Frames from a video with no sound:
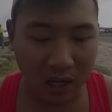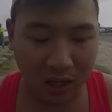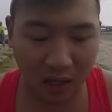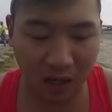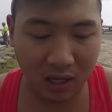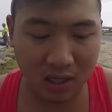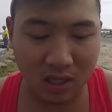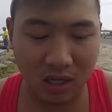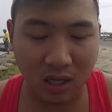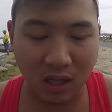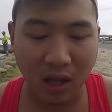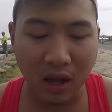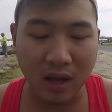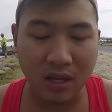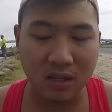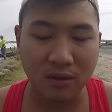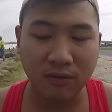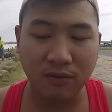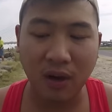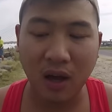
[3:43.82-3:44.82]
I like to
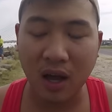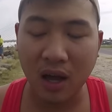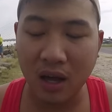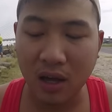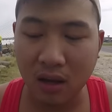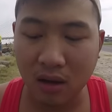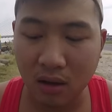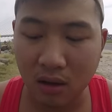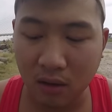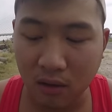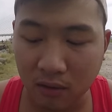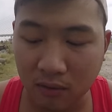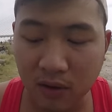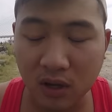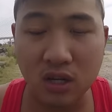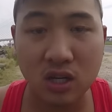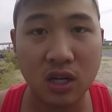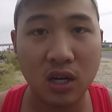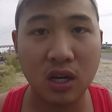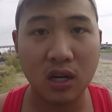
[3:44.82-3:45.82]
classify
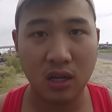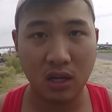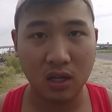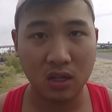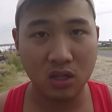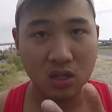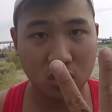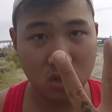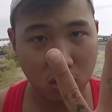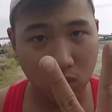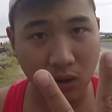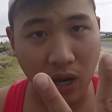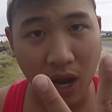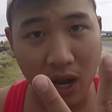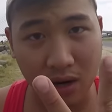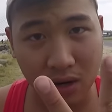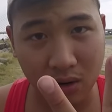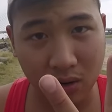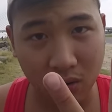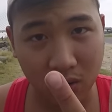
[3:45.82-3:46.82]
fishing in two
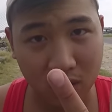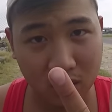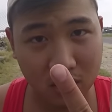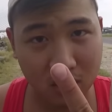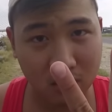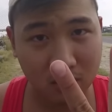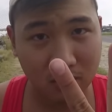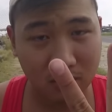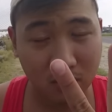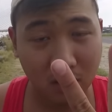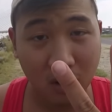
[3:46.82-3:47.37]
categories.